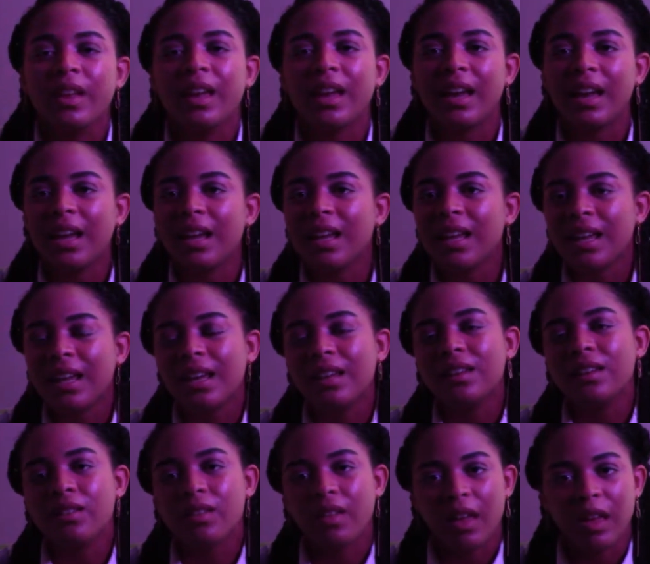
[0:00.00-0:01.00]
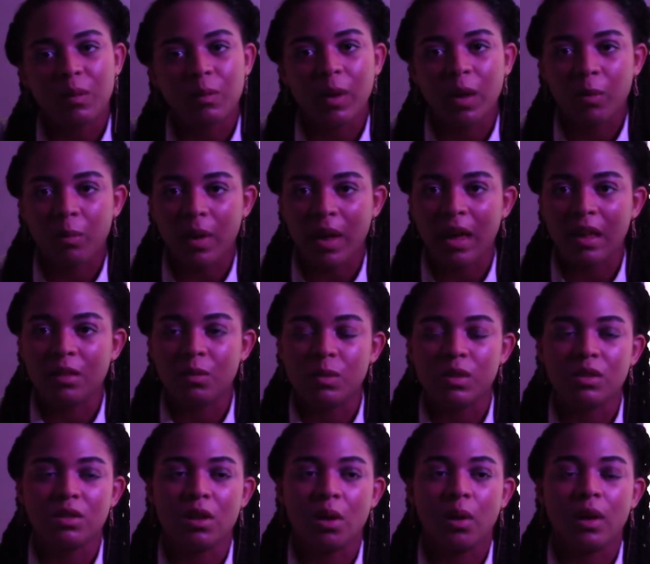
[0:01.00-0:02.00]
Anakin, like Macbeth,
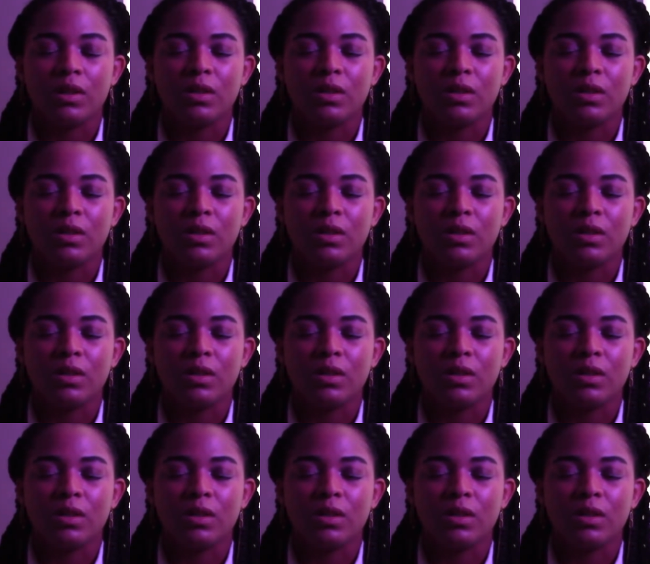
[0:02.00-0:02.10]
was known